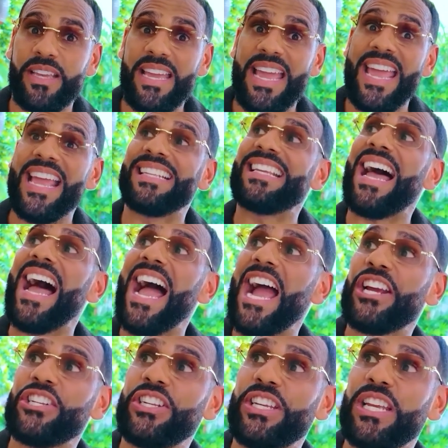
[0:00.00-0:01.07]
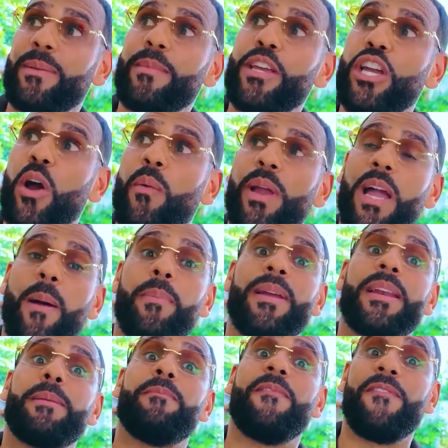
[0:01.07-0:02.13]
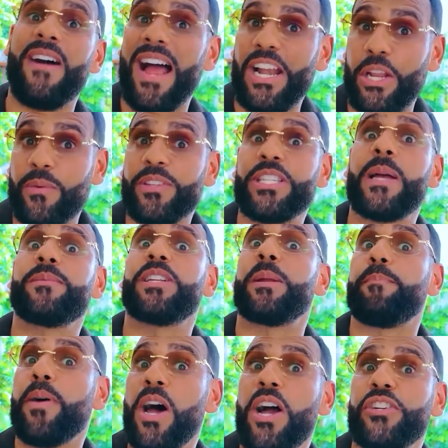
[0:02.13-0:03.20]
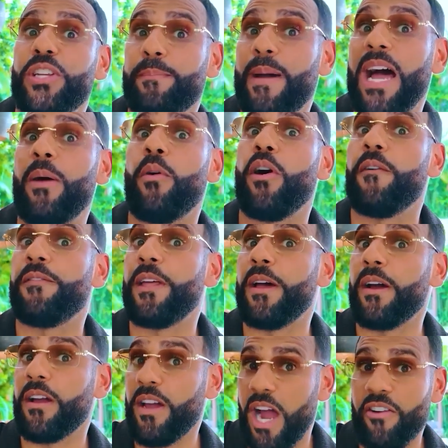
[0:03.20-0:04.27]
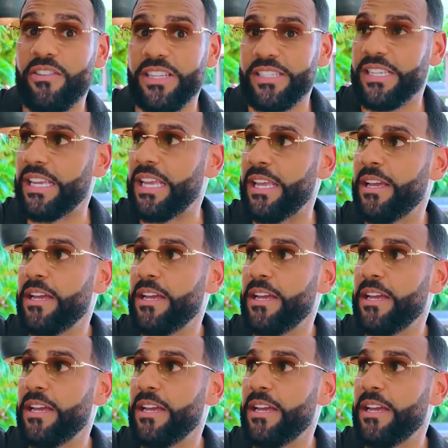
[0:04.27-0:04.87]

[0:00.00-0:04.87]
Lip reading: is actually going to be going up in value in terms of the purchasing power of the currency,